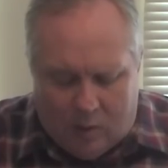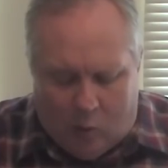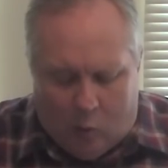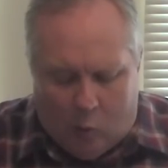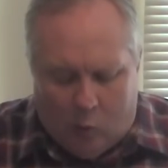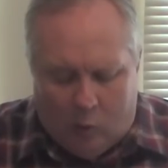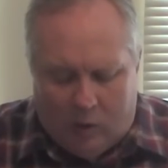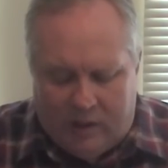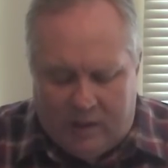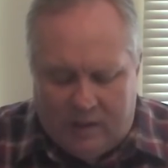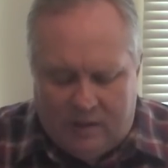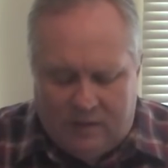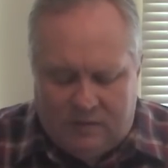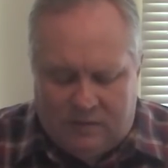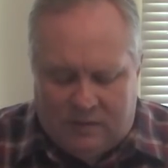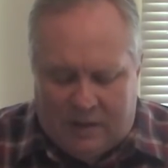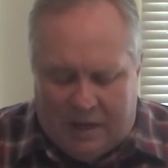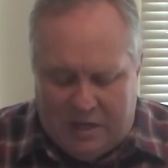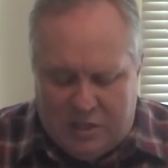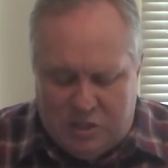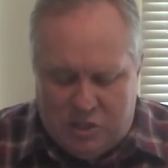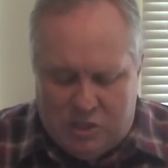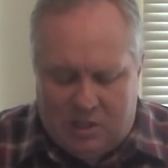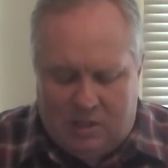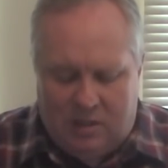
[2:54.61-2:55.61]

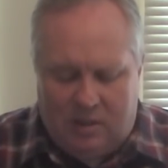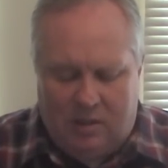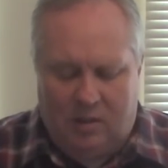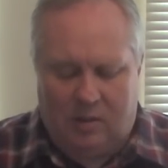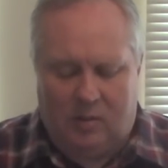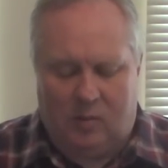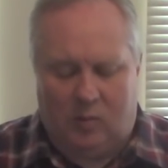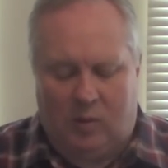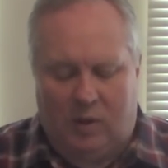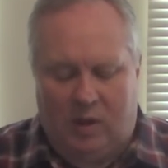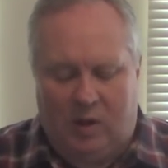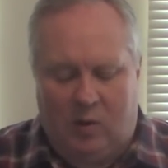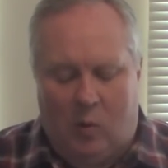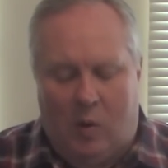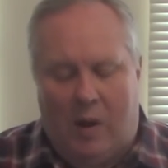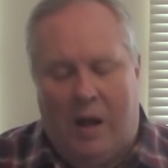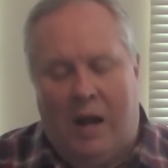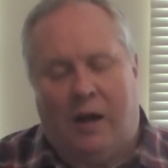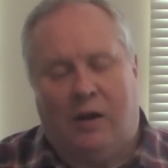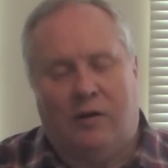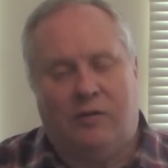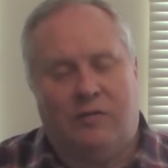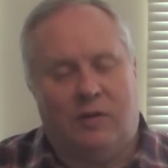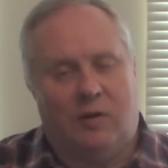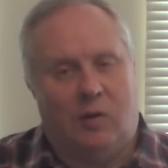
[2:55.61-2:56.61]
organization
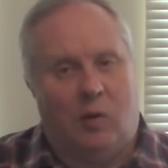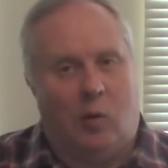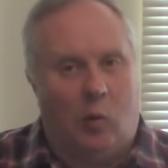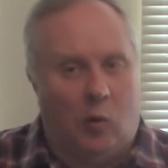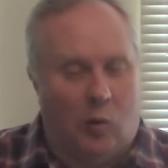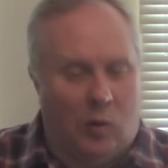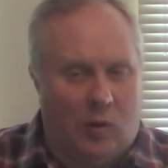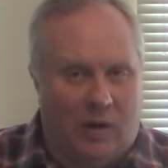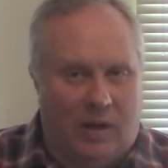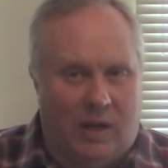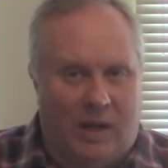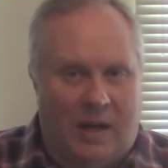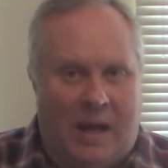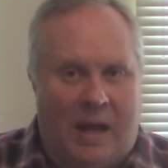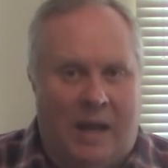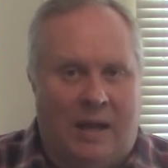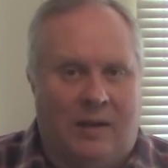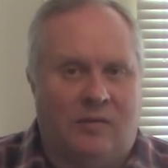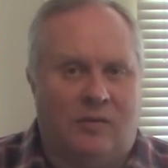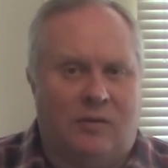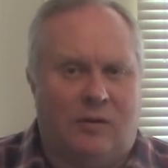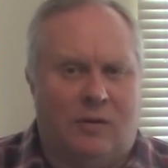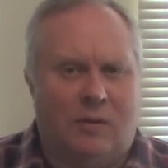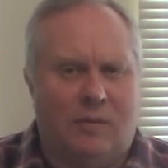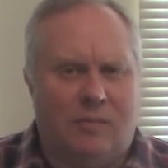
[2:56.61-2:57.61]
requires an
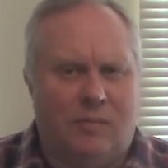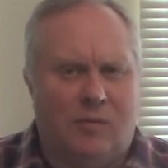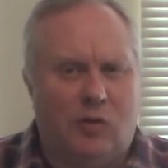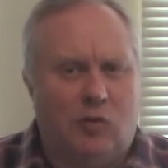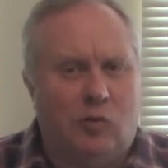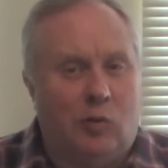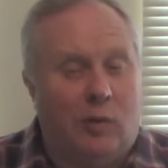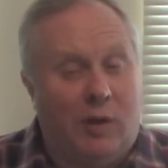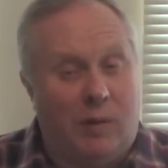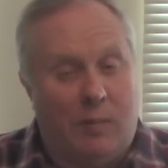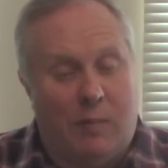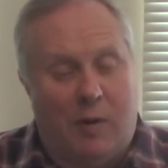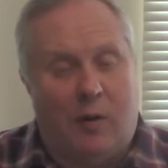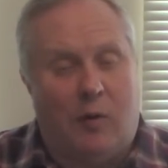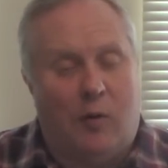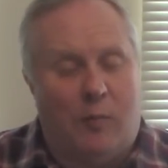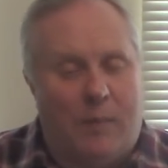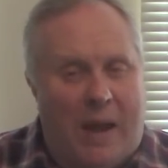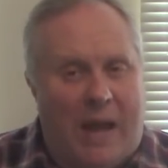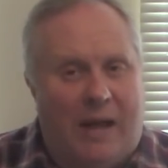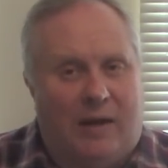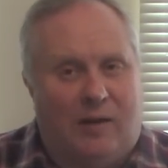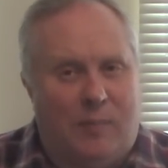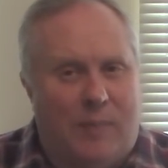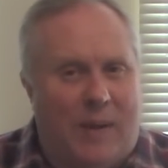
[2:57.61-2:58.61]
organizer. And this would go
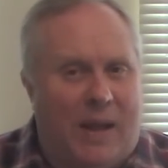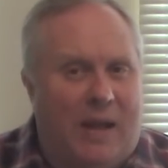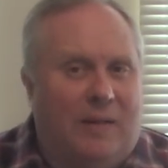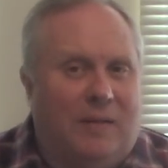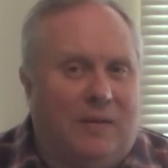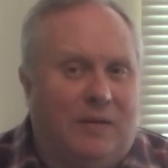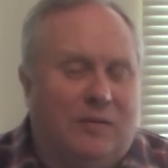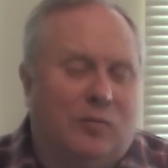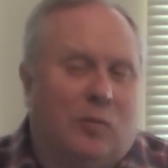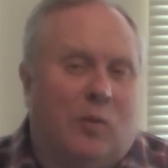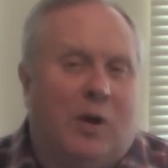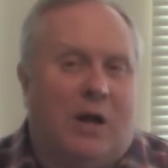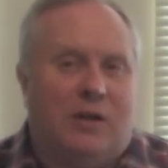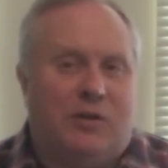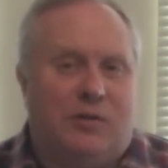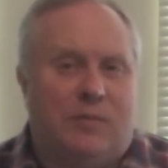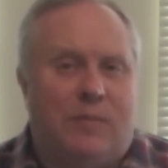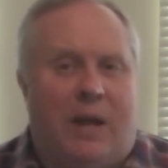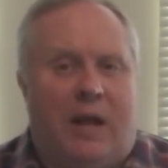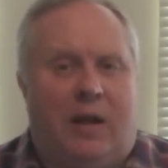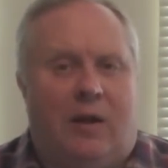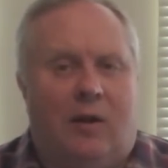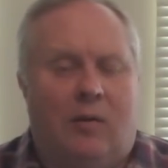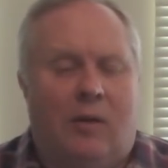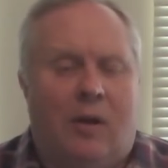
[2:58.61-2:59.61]
back to Paley's
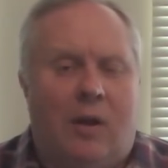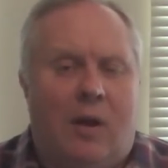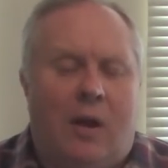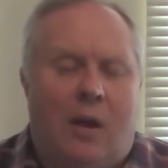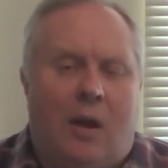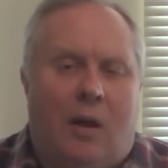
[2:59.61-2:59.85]
watchmaker,